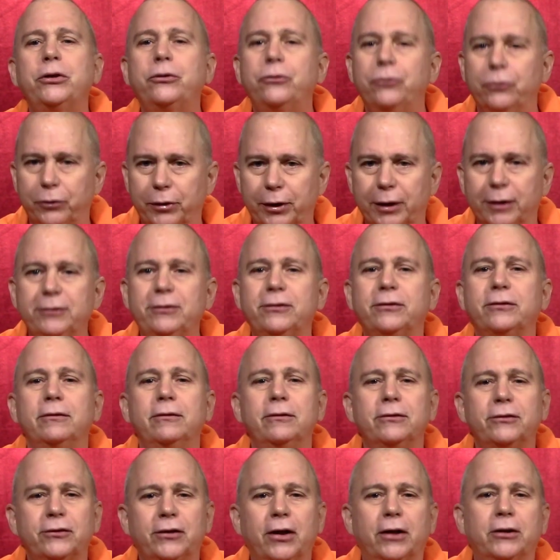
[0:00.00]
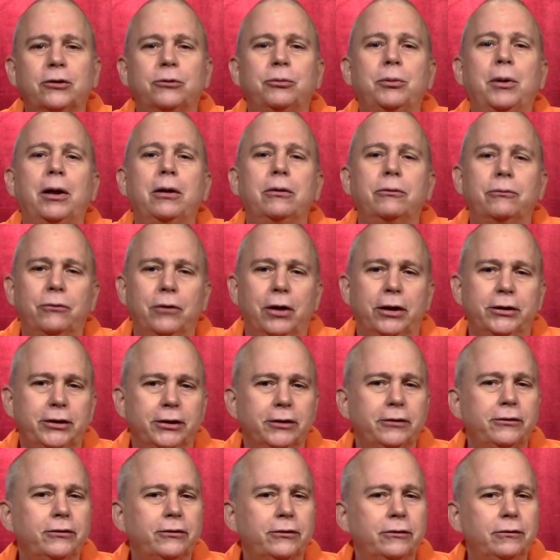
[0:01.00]
gunas, sattva,
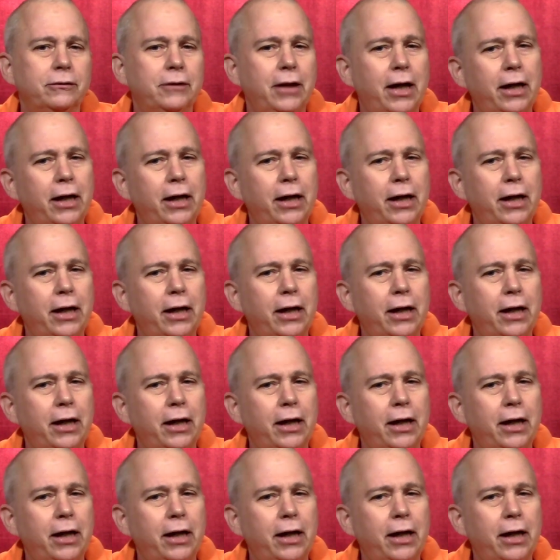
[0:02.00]
rajas,